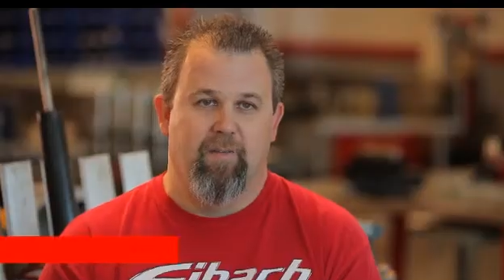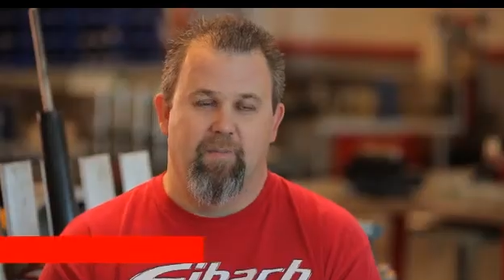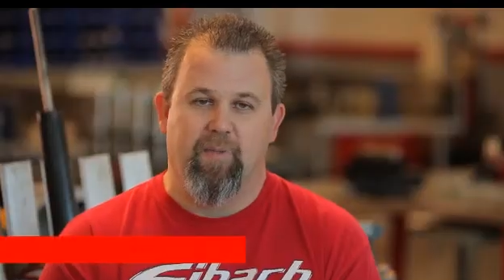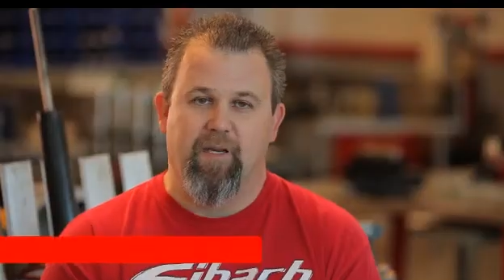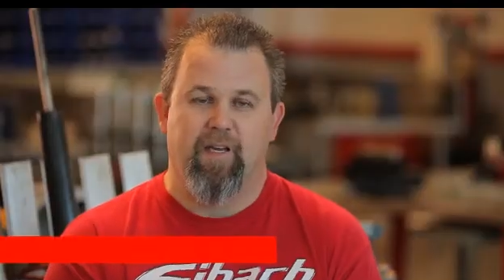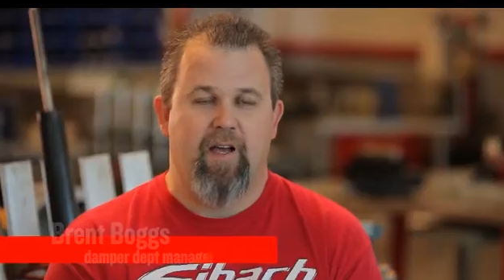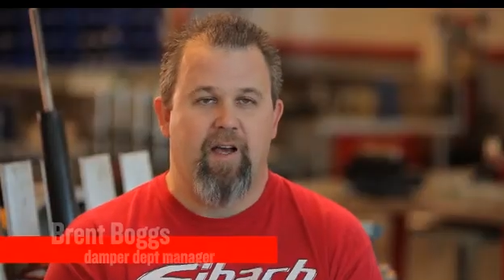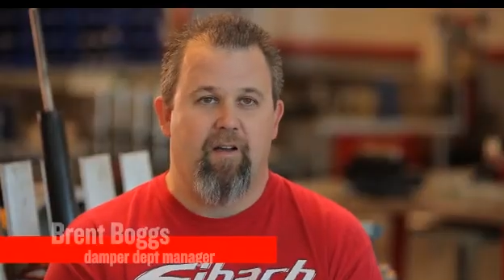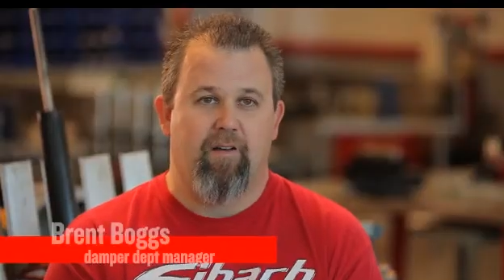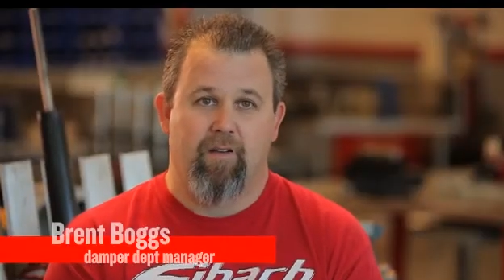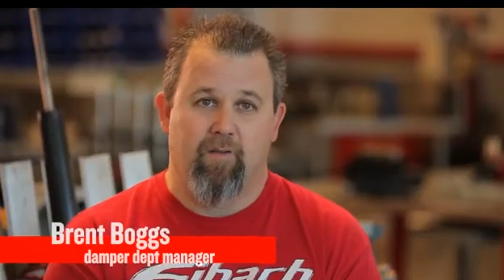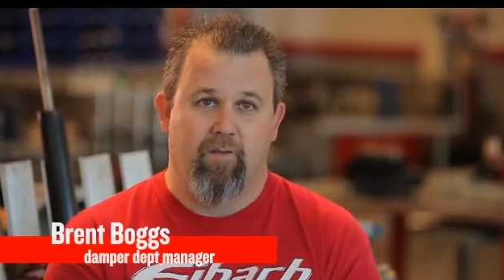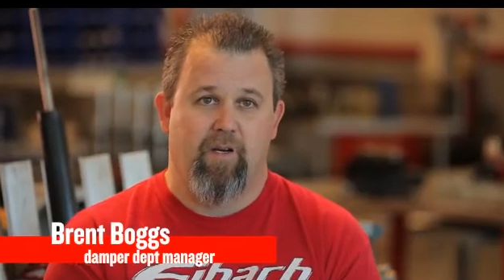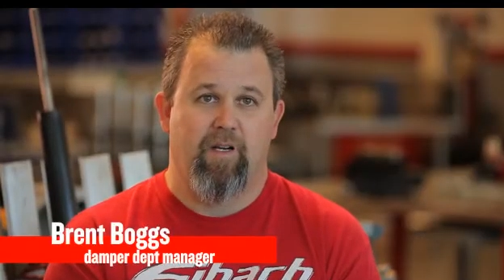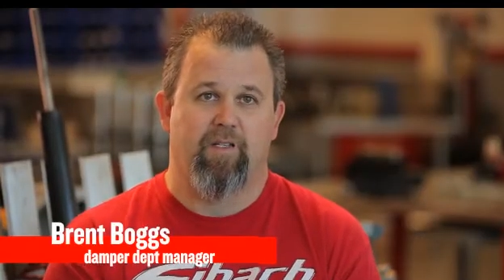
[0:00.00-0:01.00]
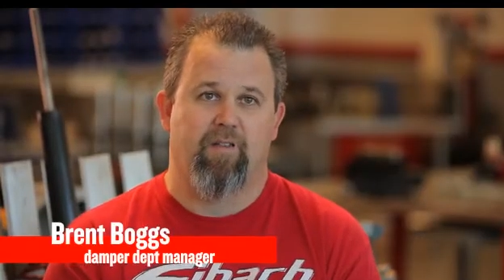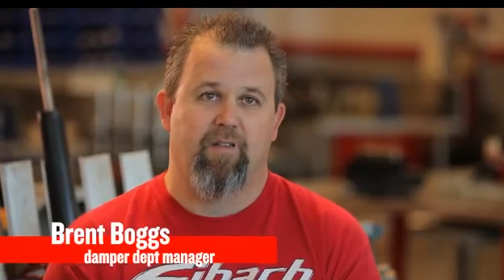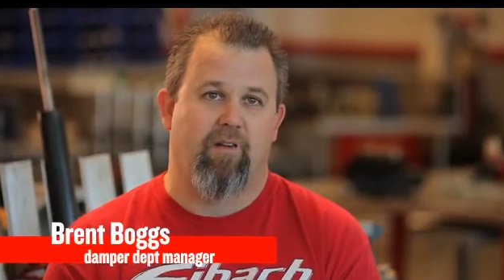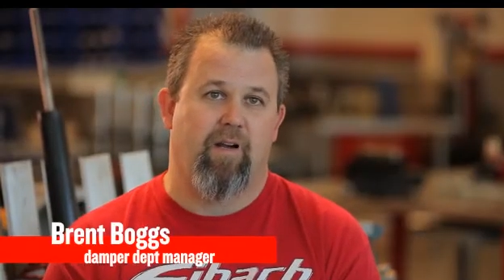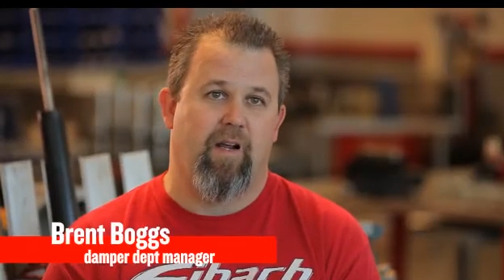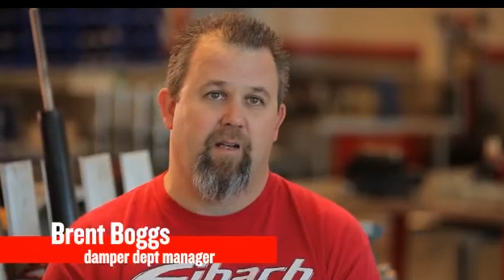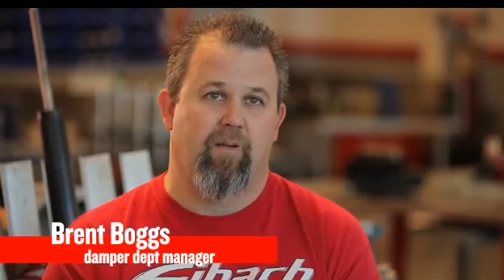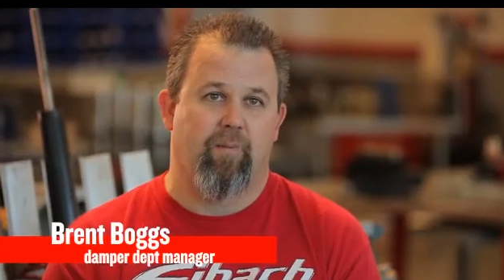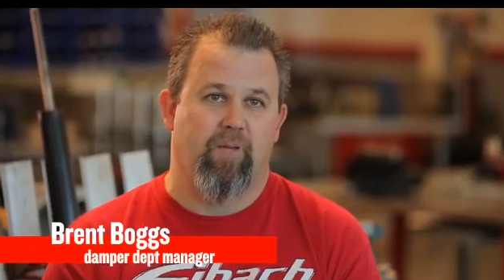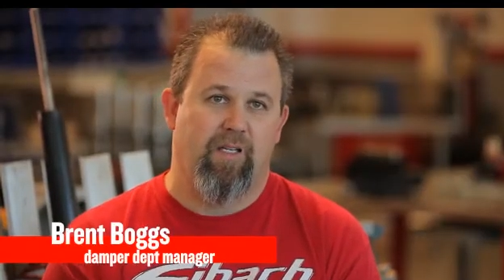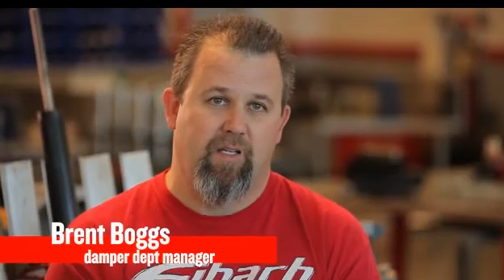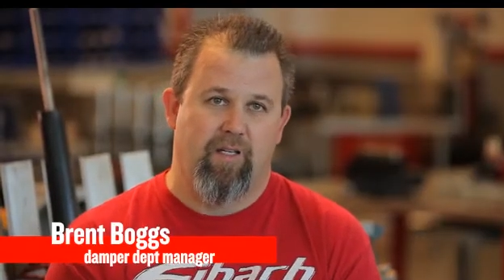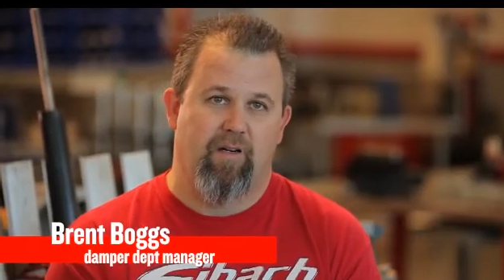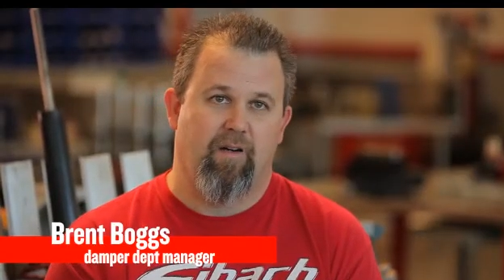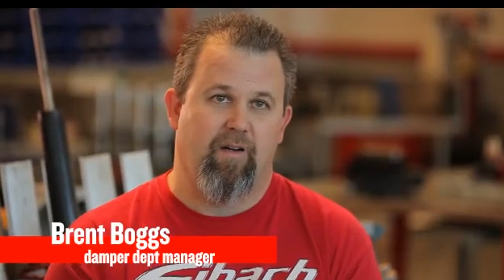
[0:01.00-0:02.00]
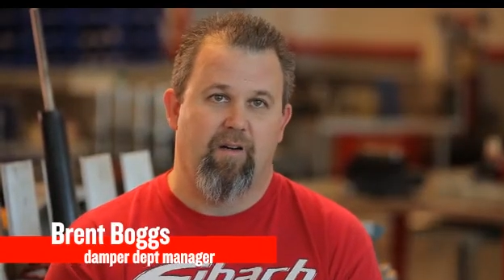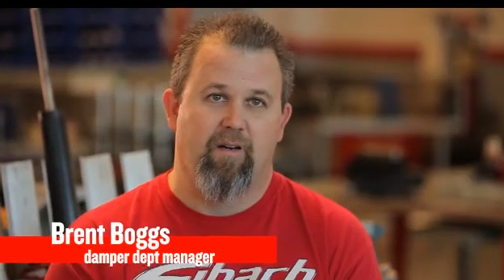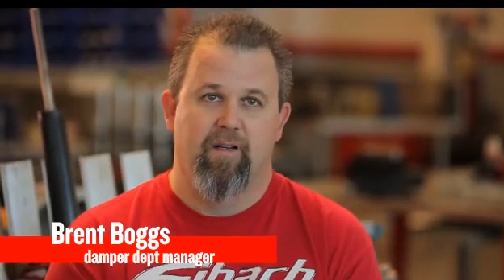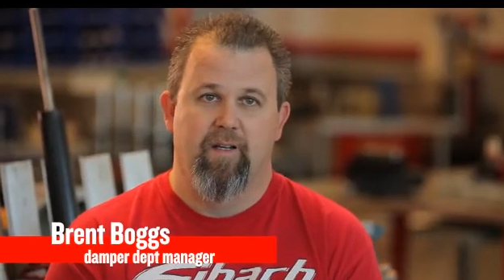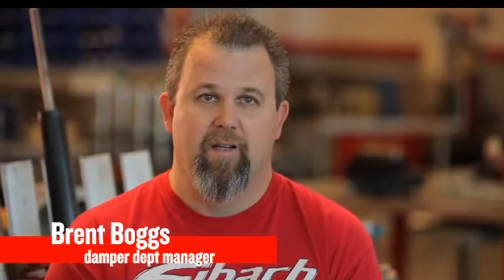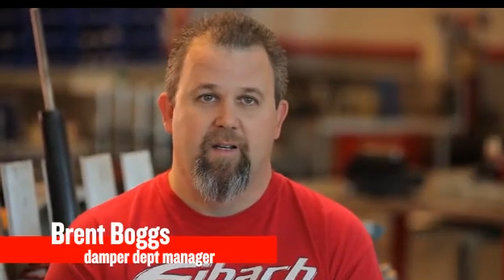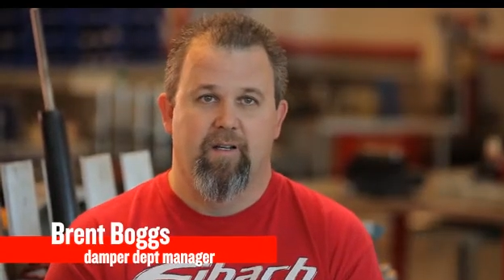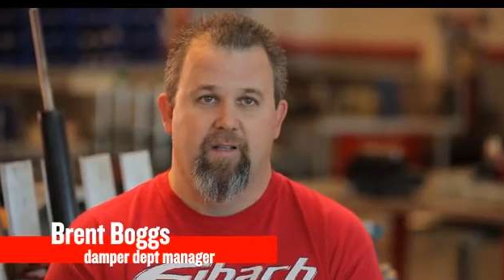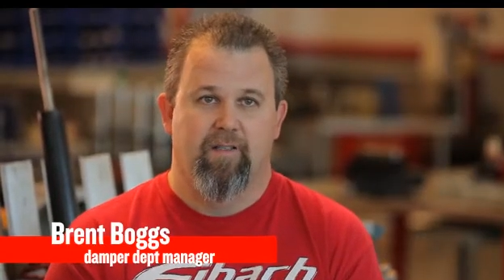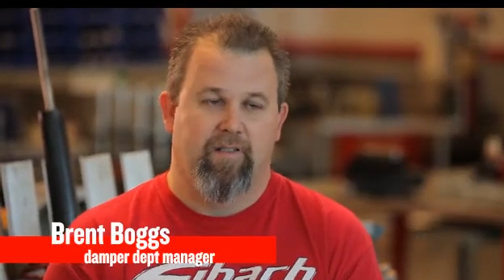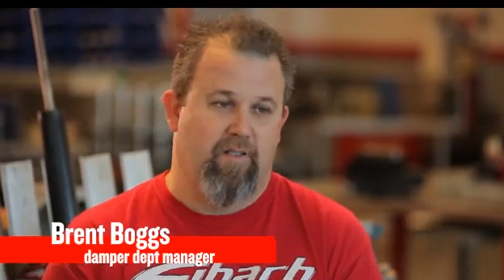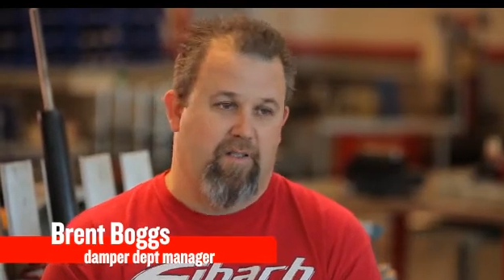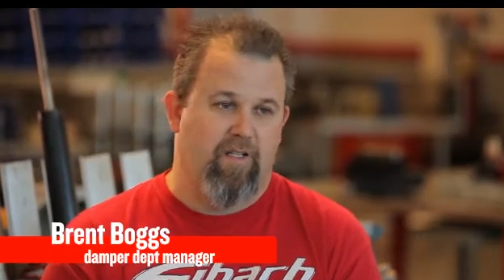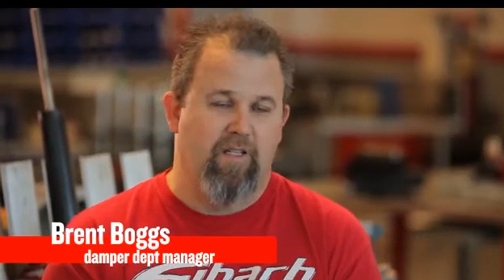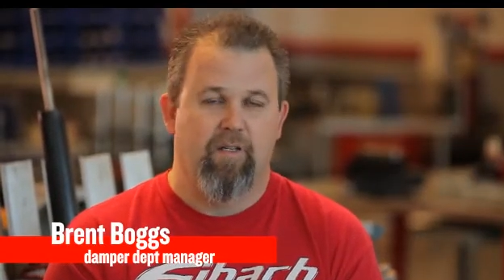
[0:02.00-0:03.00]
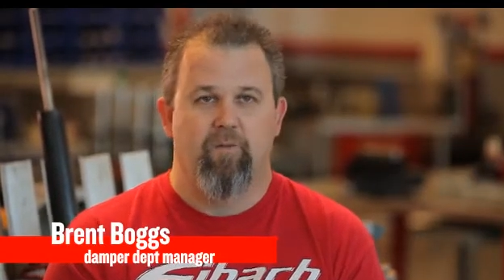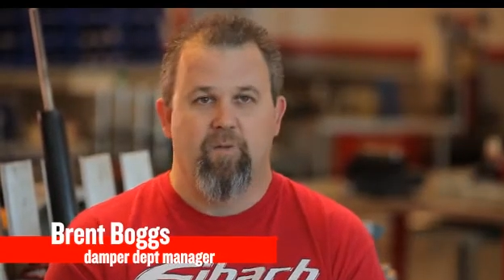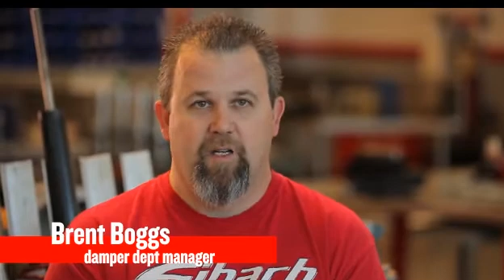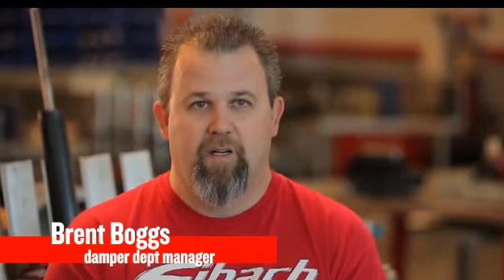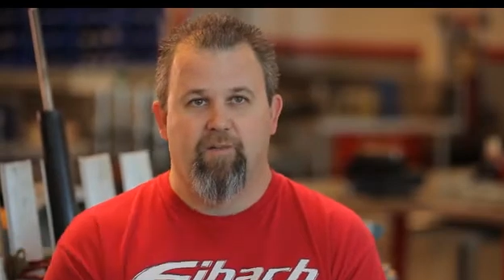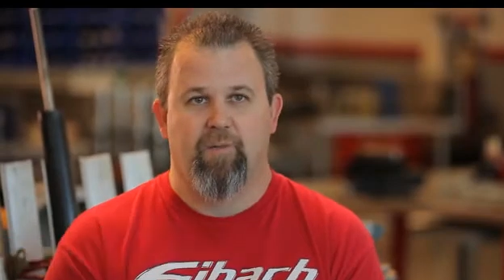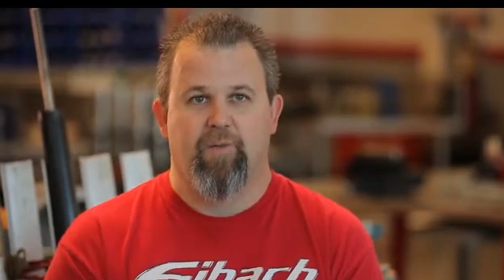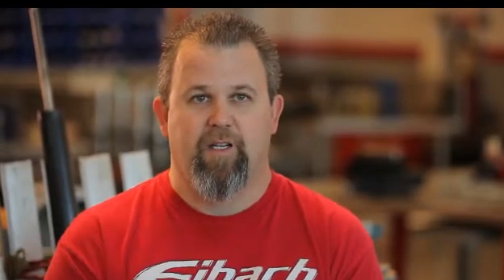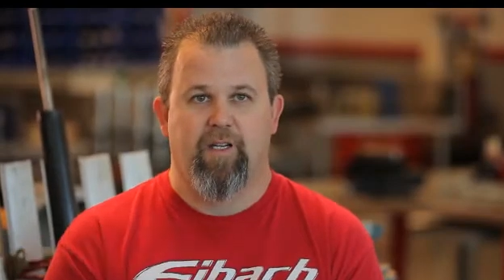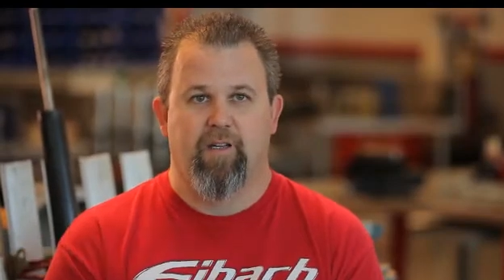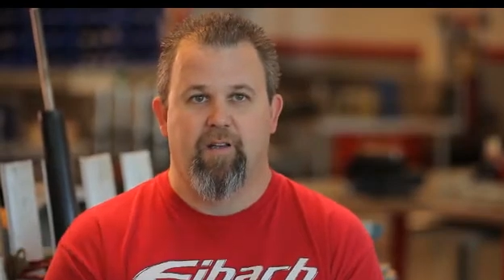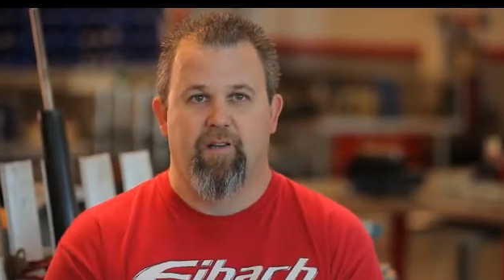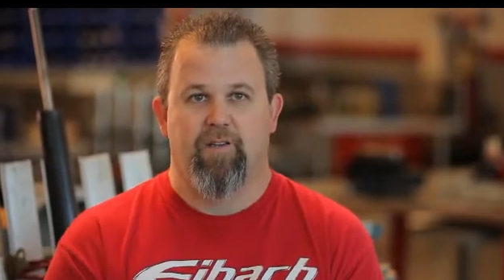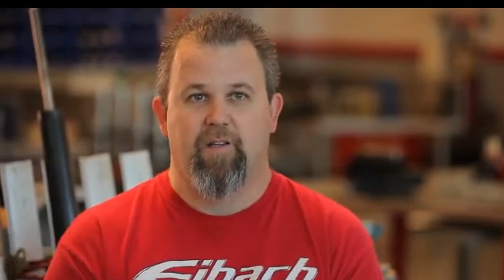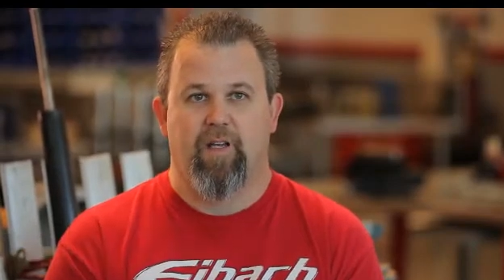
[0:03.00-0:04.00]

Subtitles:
Be out at the racetrack. Be there, seeing what everybody else